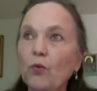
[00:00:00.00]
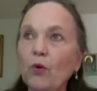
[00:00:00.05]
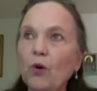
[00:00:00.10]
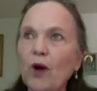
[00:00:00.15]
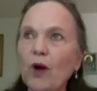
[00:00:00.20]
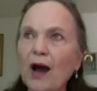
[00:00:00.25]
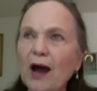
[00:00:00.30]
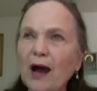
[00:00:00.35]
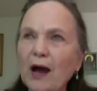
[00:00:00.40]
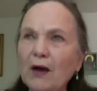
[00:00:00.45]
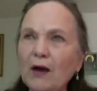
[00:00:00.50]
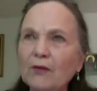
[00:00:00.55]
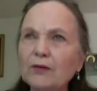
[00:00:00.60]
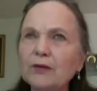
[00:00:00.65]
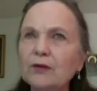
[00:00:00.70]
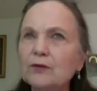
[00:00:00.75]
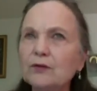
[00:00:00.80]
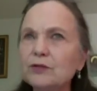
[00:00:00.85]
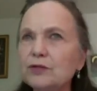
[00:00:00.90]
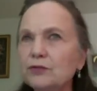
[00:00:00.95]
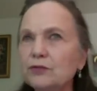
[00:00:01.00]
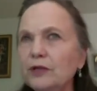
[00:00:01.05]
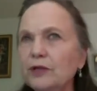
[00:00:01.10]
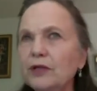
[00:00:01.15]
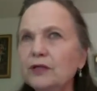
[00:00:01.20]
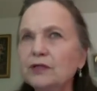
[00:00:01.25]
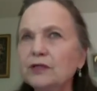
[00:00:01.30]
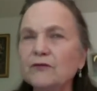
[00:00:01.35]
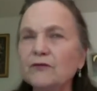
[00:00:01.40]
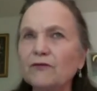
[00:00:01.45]
how they're
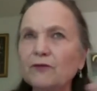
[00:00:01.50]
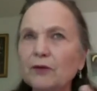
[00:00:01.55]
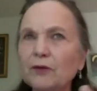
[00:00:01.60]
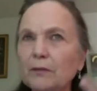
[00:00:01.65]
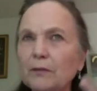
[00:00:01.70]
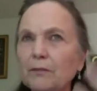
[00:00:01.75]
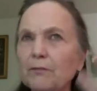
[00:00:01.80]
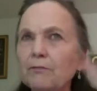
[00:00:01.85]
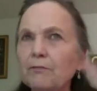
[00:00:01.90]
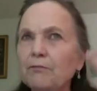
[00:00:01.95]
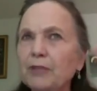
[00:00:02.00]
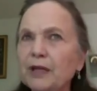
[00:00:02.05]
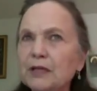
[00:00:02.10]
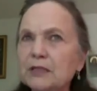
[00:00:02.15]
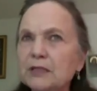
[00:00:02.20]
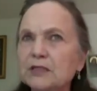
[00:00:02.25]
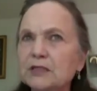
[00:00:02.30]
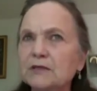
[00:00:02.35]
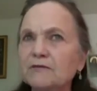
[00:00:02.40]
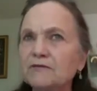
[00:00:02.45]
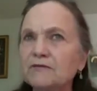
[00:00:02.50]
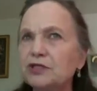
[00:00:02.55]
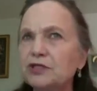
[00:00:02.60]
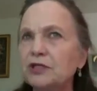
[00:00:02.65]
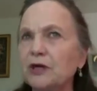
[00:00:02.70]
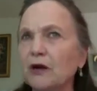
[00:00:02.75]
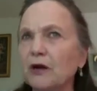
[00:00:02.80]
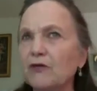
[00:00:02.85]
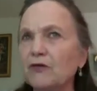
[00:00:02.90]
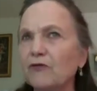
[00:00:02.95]
doing different bits of
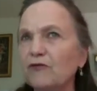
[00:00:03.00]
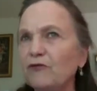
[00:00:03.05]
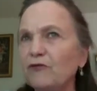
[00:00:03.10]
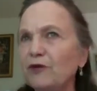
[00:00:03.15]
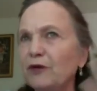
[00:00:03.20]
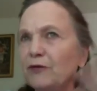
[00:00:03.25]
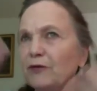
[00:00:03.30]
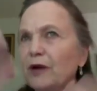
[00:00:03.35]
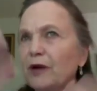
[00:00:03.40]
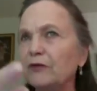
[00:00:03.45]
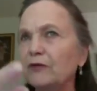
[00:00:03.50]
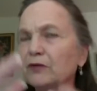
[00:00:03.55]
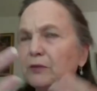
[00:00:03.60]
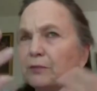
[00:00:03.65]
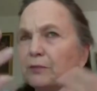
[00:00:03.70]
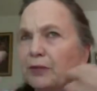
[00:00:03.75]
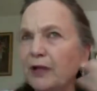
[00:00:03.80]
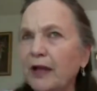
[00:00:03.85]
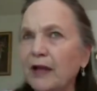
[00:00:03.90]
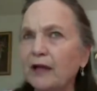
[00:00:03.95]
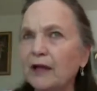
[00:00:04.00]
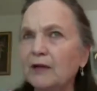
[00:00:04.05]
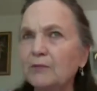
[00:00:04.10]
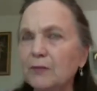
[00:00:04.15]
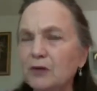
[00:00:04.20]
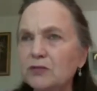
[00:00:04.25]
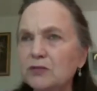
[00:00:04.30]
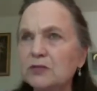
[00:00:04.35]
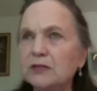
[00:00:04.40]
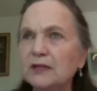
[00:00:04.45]
geography around the planet.
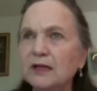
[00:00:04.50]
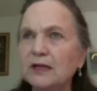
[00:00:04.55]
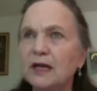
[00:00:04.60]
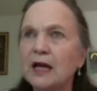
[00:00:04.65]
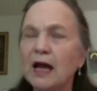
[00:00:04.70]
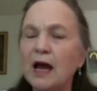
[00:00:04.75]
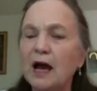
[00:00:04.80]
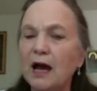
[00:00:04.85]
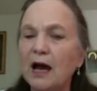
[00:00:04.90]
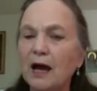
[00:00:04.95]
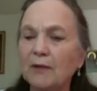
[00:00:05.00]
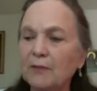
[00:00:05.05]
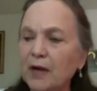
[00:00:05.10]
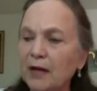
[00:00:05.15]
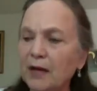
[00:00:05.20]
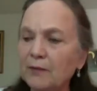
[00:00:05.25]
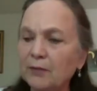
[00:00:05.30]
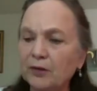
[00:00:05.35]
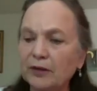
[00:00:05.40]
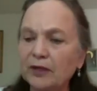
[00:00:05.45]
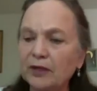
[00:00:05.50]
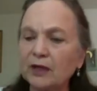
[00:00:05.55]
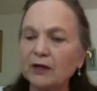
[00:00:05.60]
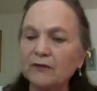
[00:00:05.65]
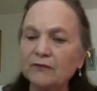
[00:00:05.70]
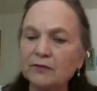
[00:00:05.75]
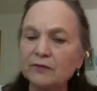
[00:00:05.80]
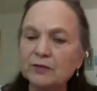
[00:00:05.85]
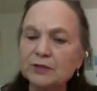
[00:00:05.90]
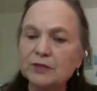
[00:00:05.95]
Mostly my book
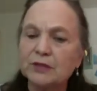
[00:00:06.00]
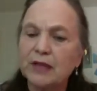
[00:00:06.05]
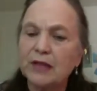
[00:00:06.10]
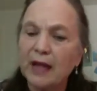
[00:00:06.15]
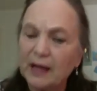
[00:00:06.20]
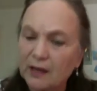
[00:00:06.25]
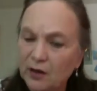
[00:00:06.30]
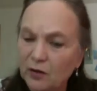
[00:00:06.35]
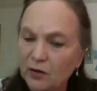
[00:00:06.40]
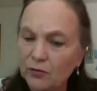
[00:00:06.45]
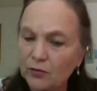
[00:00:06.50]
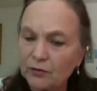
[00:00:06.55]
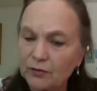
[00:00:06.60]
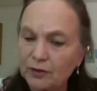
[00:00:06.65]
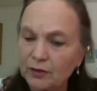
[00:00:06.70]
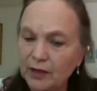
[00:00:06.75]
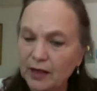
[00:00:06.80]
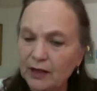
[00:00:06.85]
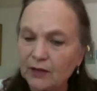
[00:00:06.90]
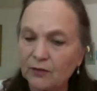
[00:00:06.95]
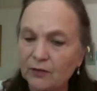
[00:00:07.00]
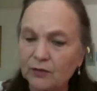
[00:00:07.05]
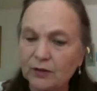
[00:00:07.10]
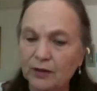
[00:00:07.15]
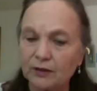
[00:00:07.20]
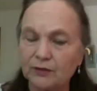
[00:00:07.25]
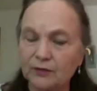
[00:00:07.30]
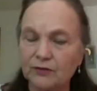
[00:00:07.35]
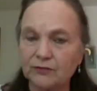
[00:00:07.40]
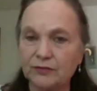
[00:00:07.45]
covers NATO
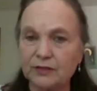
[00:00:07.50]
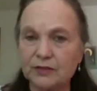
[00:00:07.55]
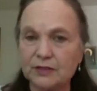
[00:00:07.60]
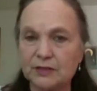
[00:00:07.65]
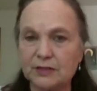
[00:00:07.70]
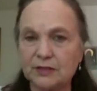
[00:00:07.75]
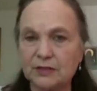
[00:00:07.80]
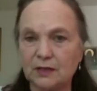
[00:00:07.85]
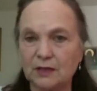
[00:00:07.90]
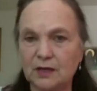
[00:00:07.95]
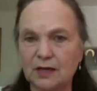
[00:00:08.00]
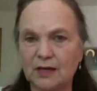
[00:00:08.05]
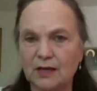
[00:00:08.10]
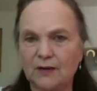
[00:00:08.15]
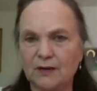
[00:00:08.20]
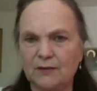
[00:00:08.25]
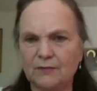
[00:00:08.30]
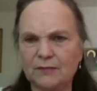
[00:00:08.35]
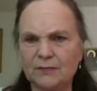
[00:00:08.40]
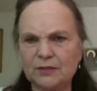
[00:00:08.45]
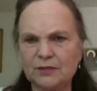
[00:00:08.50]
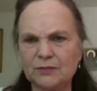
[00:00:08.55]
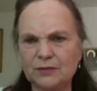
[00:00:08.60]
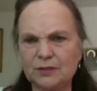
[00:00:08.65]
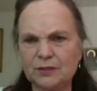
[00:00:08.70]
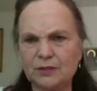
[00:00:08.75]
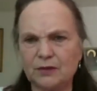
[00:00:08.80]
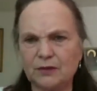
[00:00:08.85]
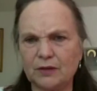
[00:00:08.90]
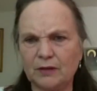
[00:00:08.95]
countries. I'm so
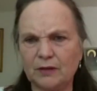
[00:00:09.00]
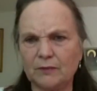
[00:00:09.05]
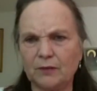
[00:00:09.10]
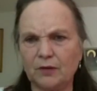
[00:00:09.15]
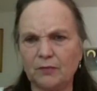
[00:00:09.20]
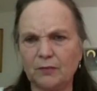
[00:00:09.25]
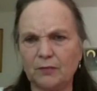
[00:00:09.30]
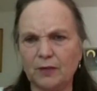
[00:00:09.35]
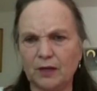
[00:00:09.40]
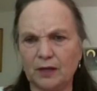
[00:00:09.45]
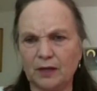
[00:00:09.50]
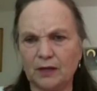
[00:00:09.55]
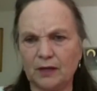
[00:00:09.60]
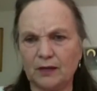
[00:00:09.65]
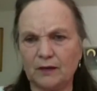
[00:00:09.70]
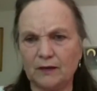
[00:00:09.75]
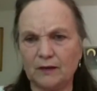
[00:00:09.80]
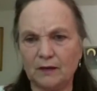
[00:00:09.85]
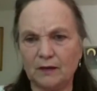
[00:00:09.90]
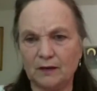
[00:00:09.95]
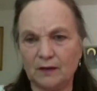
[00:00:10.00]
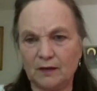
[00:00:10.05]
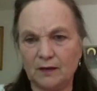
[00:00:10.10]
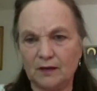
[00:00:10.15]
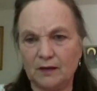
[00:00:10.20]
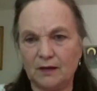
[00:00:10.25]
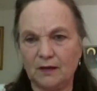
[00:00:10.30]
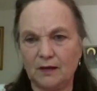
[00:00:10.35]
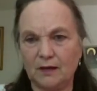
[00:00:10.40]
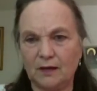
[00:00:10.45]
sorry about my...
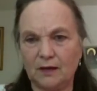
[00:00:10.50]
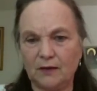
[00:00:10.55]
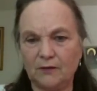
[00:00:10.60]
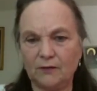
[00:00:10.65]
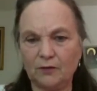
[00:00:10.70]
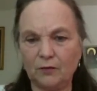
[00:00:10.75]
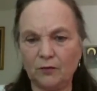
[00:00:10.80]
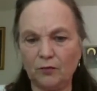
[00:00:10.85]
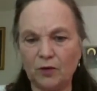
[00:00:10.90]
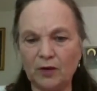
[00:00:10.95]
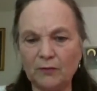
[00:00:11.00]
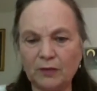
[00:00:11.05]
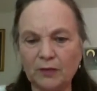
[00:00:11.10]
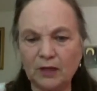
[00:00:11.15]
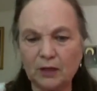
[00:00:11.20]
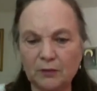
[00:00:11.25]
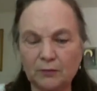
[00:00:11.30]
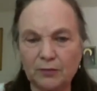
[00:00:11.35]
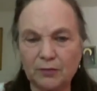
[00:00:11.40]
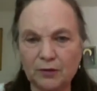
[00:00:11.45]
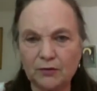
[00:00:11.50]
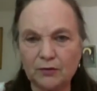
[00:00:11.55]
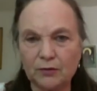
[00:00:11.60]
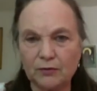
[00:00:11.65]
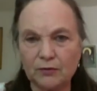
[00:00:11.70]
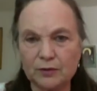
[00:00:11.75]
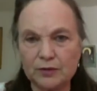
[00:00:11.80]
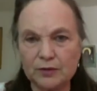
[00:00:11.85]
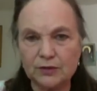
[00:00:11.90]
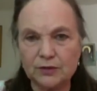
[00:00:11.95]
I don't know why my computer
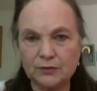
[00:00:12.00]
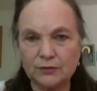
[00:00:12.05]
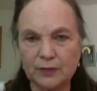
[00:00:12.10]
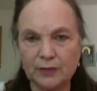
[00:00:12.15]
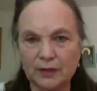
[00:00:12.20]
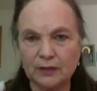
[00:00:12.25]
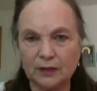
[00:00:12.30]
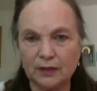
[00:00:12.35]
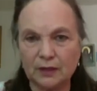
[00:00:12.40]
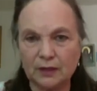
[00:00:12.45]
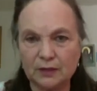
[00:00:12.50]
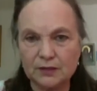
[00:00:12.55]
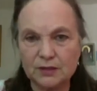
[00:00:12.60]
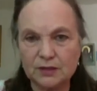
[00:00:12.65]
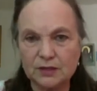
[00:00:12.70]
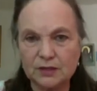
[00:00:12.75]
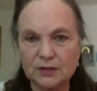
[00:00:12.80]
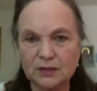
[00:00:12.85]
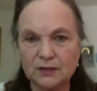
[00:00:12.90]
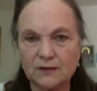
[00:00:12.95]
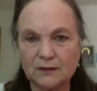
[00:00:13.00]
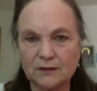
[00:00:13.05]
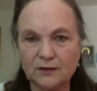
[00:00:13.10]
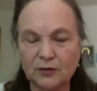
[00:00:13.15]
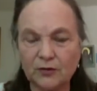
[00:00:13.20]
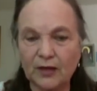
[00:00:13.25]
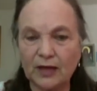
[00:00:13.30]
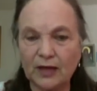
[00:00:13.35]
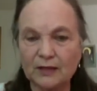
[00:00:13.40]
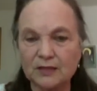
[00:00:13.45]
is doing this.
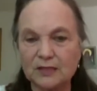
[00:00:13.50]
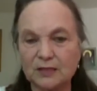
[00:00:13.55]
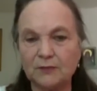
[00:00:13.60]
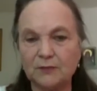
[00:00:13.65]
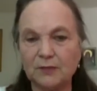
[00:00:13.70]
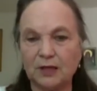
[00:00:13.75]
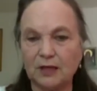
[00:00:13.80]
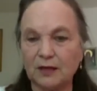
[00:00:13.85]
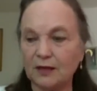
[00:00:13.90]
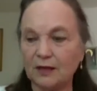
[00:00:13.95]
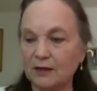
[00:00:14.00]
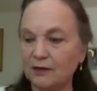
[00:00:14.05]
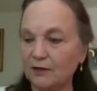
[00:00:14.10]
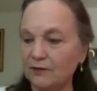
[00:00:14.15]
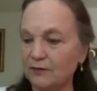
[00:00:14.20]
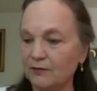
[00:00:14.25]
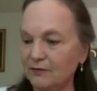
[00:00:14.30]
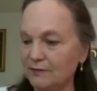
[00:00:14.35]
You can't see me, can you?